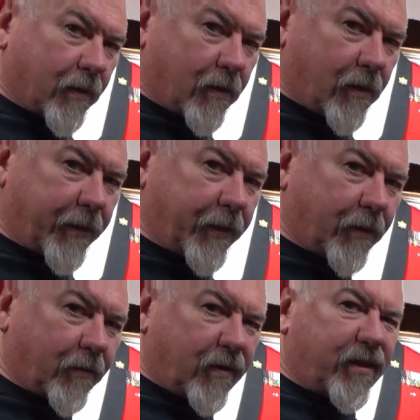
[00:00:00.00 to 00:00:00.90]
on
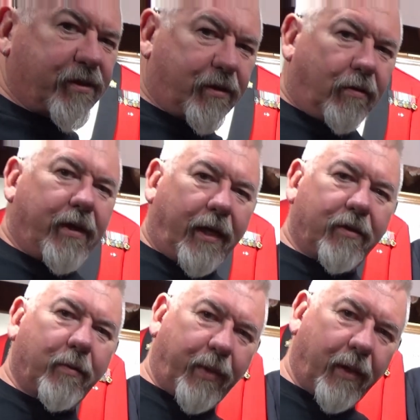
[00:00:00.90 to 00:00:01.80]
here, still yet
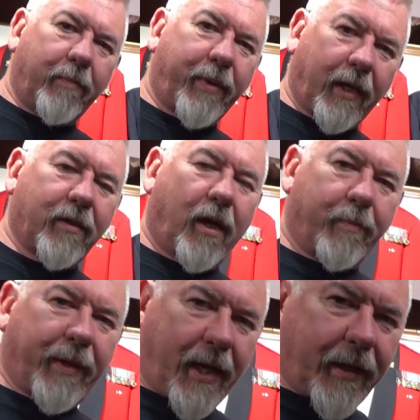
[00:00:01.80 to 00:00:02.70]
to be picked
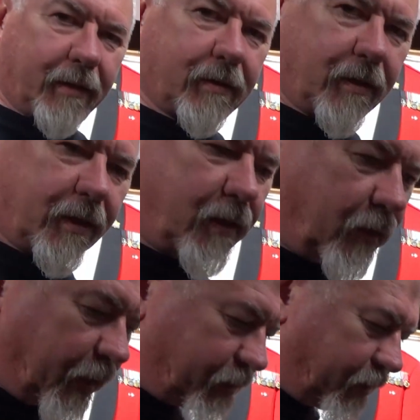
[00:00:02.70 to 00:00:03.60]
up and added to the
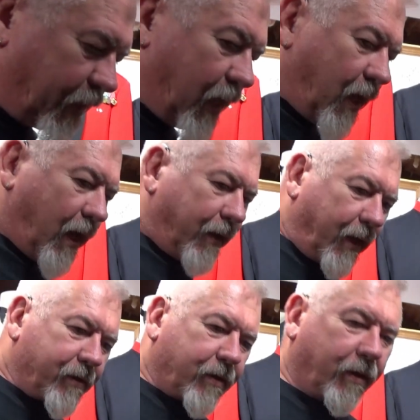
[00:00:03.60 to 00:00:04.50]
collection. And
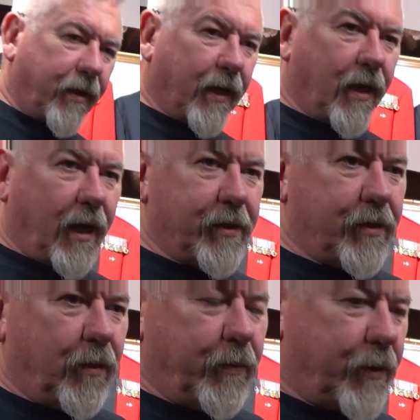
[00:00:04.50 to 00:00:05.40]
that's the thing, guys.
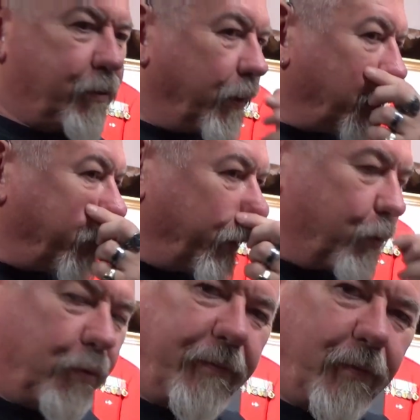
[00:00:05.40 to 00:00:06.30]
You know, when you're trying to put
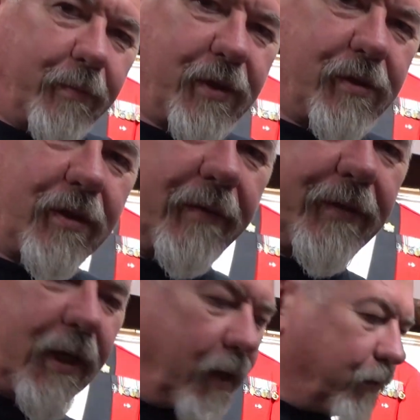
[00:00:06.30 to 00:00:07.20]
uniforms and stuff
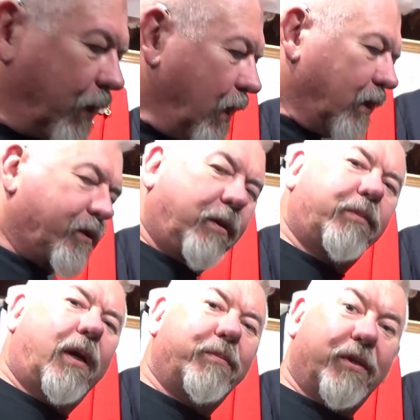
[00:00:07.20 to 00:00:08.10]
together,
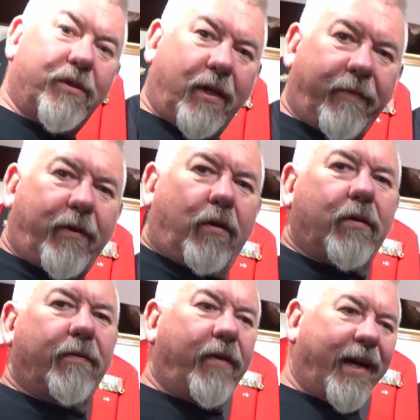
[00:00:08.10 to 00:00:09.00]
sometimes it's difficult
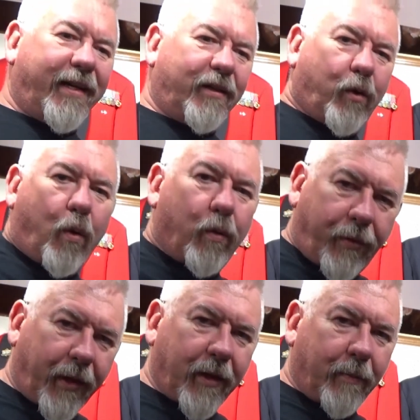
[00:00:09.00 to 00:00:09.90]
to find the whole
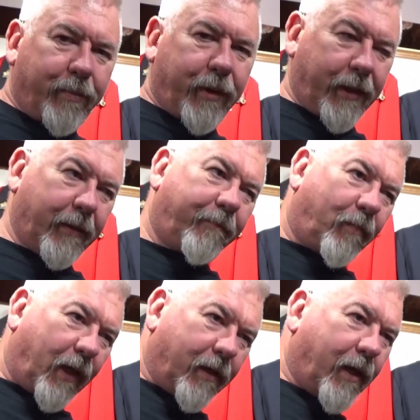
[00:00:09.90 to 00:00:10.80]
thing complete,
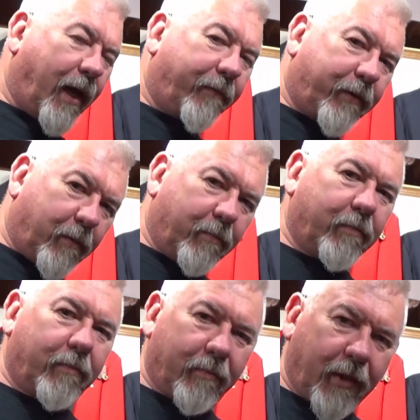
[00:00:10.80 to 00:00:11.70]
and you have to,
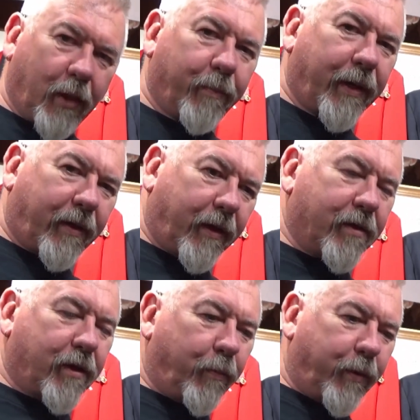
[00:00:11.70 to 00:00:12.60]
you know, pick
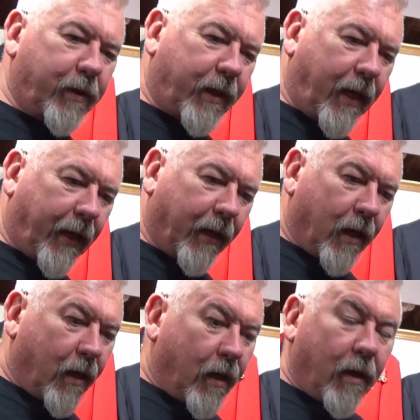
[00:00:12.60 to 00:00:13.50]
things up when you can.
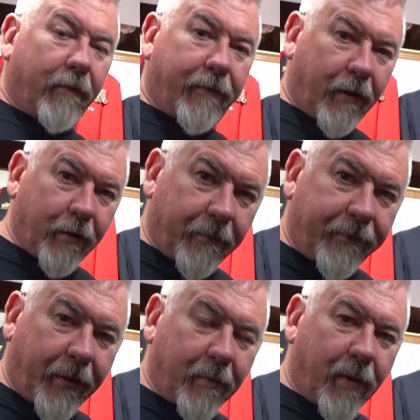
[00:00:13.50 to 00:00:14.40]
Very
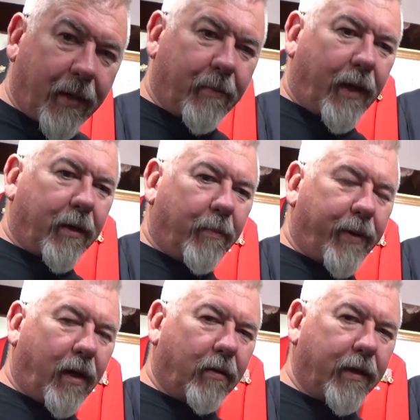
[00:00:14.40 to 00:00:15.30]
friend of mine, Mike
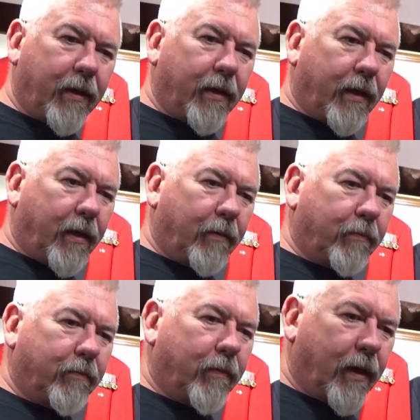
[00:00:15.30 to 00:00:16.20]
Appel, he
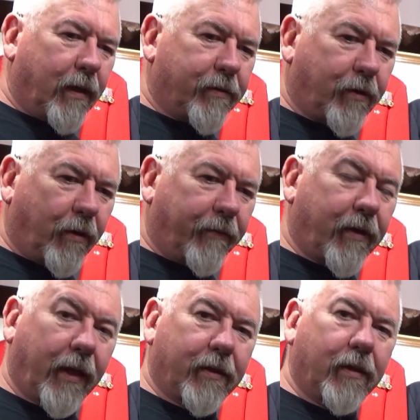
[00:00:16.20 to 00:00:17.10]
started off
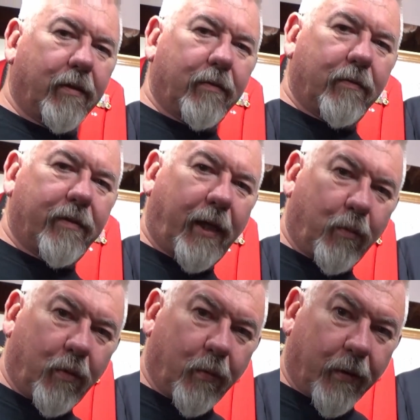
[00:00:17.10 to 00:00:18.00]
collecting
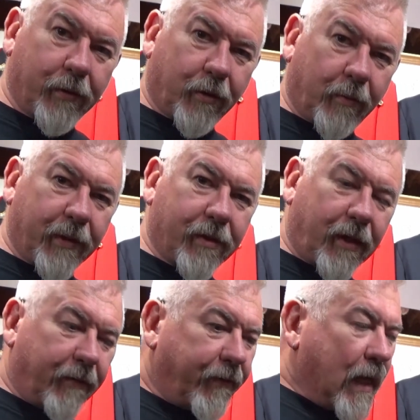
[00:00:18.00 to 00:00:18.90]
Second World War German
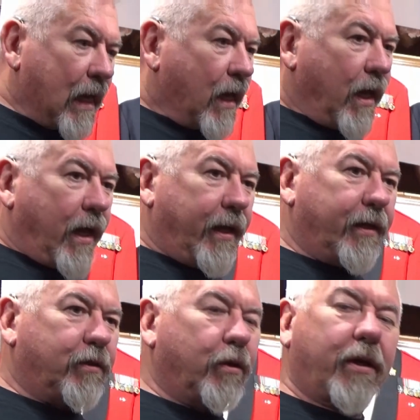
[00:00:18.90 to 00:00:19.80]
stuff, and
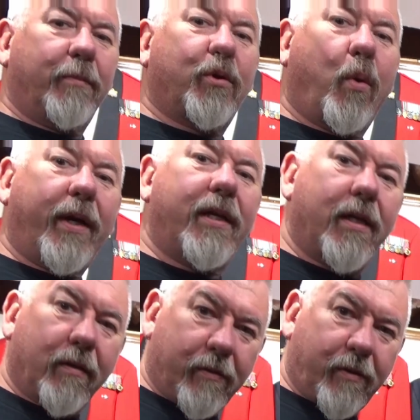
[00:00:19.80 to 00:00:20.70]
it took him 20
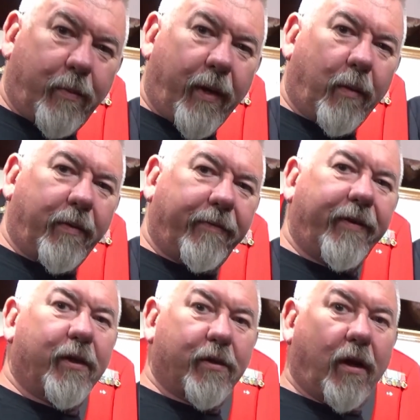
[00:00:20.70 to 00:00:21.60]
years to be able to
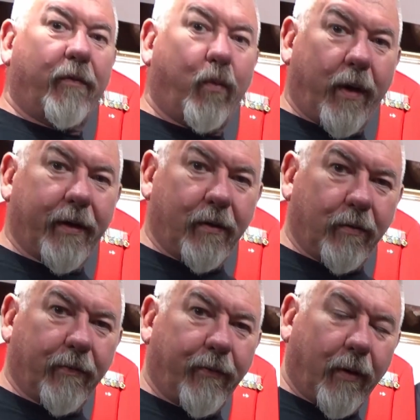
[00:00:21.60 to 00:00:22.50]
finish off one
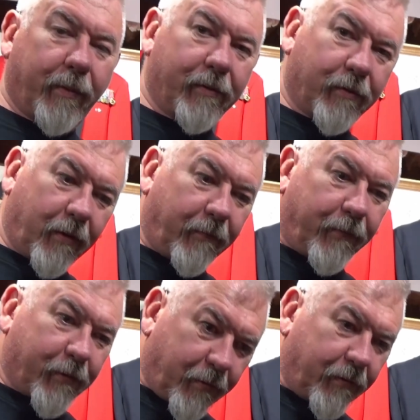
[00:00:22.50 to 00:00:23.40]
uniform because you're looking
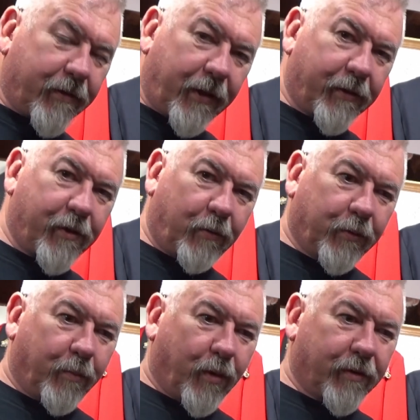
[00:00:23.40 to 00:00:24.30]
for a certain set of
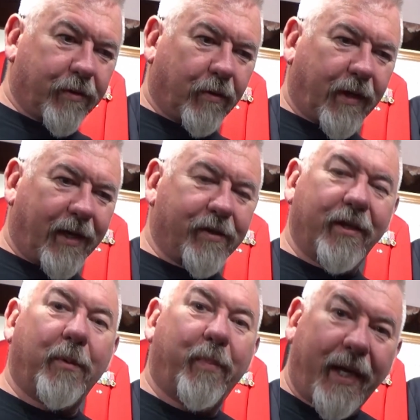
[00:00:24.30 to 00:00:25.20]
shoulder boards. So, guys, you
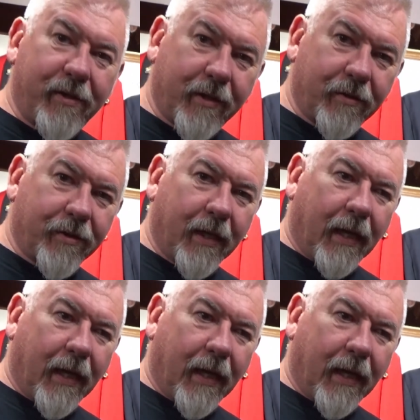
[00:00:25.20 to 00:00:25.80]
need patience